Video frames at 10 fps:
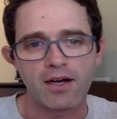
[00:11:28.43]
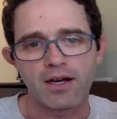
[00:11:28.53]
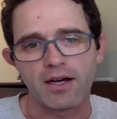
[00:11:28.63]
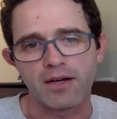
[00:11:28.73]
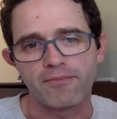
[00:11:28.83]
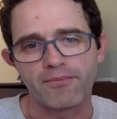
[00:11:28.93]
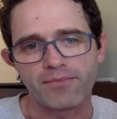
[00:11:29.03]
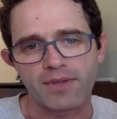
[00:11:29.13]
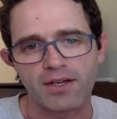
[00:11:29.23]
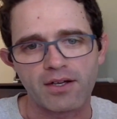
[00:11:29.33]

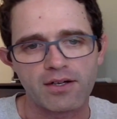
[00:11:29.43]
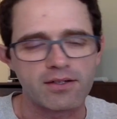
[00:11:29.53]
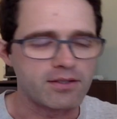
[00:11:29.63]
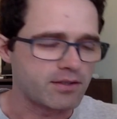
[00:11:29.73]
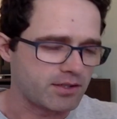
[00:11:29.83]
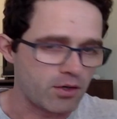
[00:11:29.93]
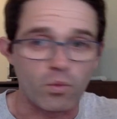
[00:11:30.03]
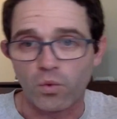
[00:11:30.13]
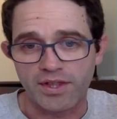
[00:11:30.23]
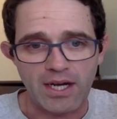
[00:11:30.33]

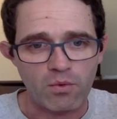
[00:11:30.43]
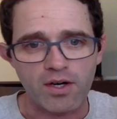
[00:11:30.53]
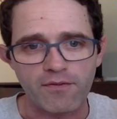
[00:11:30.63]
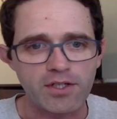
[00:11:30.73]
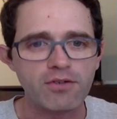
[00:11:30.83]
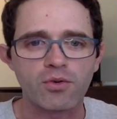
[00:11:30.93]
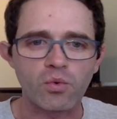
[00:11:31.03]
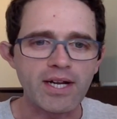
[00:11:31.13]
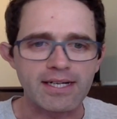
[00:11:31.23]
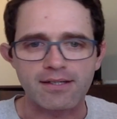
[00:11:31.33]
Would that work for you?
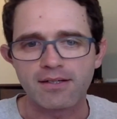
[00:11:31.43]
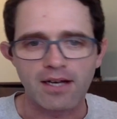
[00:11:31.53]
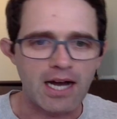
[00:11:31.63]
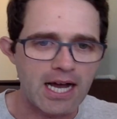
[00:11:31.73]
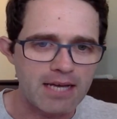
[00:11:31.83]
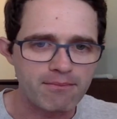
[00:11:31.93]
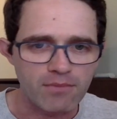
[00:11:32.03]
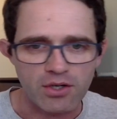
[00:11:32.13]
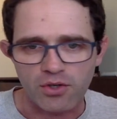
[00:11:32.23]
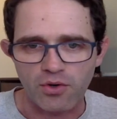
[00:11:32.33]
Great.
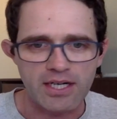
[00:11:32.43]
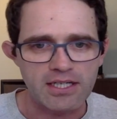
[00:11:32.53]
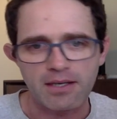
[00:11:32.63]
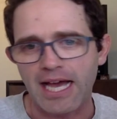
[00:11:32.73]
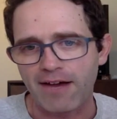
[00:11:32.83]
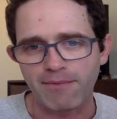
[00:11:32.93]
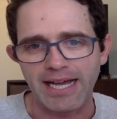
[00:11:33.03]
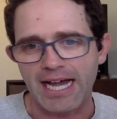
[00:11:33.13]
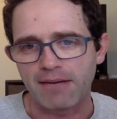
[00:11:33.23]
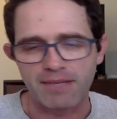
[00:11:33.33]
I'm going to have my
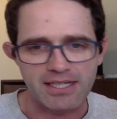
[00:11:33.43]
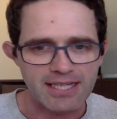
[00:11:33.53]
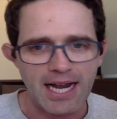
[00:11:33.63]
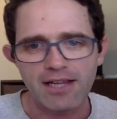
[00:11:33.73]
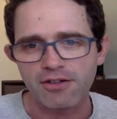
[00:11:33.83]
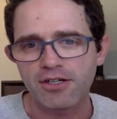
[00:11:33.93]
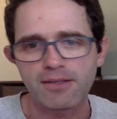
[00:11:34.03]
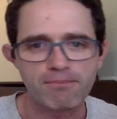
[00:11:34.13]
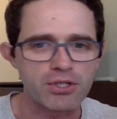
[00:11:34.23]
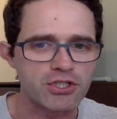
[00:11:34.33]
admin, Tyler,
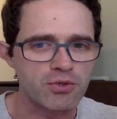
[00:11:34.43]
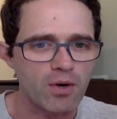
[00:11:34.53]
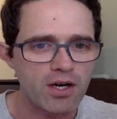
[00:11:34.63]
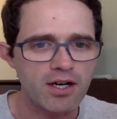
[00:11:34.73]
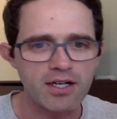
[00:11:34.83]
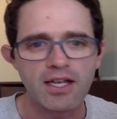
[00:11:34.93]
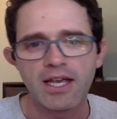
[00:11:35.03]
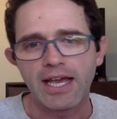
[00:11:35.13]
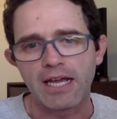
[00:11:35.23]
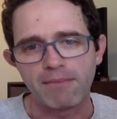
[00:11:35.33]
put you on
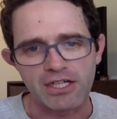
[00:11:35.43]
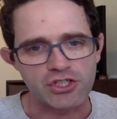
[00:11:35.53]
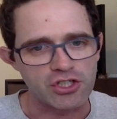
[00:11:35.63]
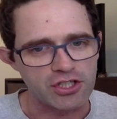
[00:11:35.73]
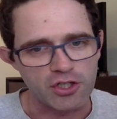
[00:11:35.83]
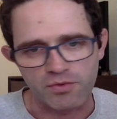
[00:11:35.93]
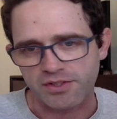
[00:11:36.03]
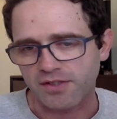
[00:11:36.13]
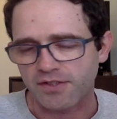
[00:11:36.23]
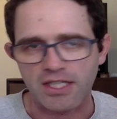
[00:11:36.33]
and make sure that you can
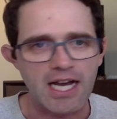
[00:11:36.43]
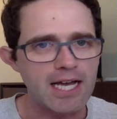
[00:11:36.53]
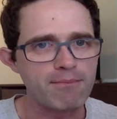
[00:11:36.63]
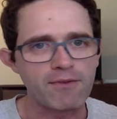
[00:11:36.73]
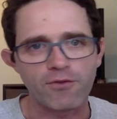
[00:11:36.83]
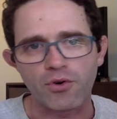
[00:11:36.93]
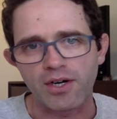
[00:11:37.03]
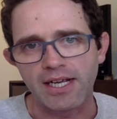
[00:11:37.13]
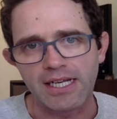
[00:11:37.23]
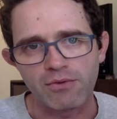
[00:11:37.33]
reserve the time
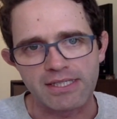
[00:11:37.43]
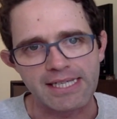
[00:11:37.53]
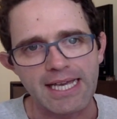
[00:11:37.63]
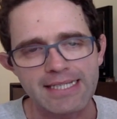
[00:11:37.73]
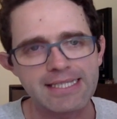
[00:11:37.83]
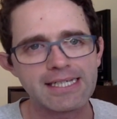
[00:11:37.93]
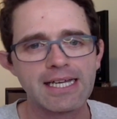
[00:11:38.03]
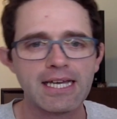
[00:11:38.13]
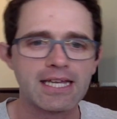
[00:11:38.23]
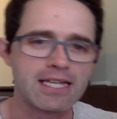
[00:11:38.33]
before anyone takes it.
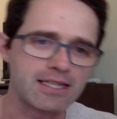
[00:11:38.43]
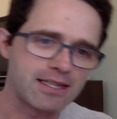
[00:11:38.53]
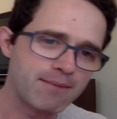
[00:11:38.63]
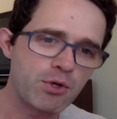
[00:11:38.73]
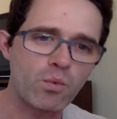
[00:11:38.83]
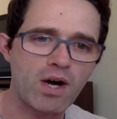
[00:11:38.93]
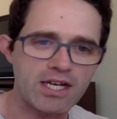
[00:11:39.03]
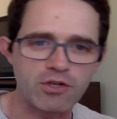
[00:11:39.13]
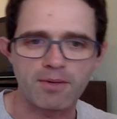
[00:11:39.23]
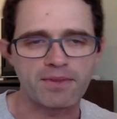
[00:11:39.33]
And let me
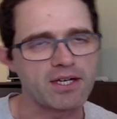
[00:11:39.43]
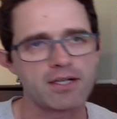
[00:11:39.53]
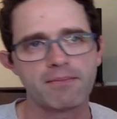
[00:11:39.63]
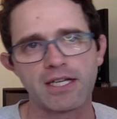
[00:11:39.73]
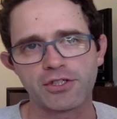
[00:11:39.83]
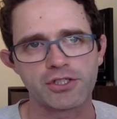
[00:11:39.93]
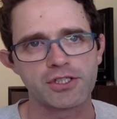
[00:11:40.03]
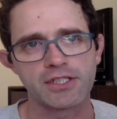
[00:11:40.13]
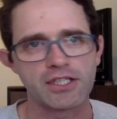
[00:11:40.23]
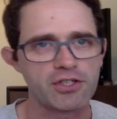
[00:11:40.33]
walk you up there to make
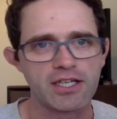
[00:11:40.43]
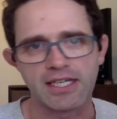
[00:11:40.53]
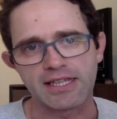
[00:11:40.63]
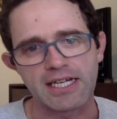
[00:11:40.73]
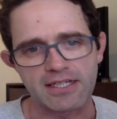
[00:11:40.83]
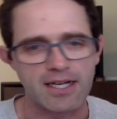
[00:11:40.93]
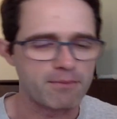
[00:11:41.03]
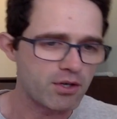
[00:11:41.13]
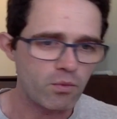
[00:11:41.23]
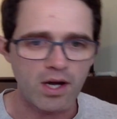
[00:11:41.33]
sure that you can get that time.
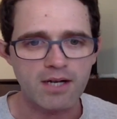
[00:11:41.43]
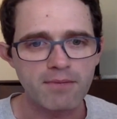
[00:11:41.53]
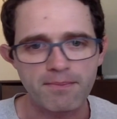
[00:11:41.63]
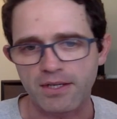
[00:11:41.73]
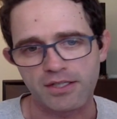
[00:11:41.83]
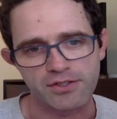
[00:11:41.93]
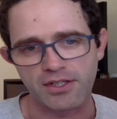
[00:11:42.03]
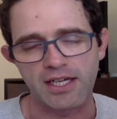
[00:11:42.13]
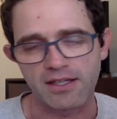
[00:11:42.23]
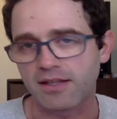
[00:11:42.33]
And I'll walk them up there so
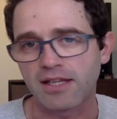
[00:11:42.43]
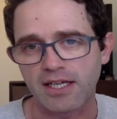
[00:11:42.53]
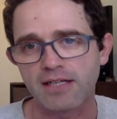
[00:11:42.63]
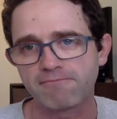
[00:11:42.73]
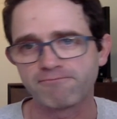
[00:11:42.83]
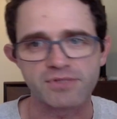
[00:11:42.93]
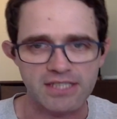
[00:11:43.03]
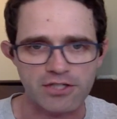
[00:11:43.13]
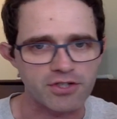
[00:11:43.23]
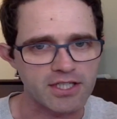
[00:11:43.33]
they can
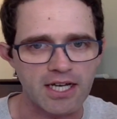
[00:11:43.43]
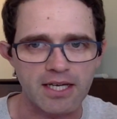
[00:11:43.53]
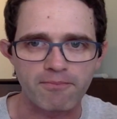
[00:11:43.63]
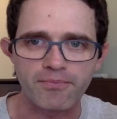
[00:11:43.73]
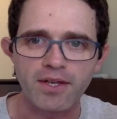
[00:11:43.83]
schedule the time.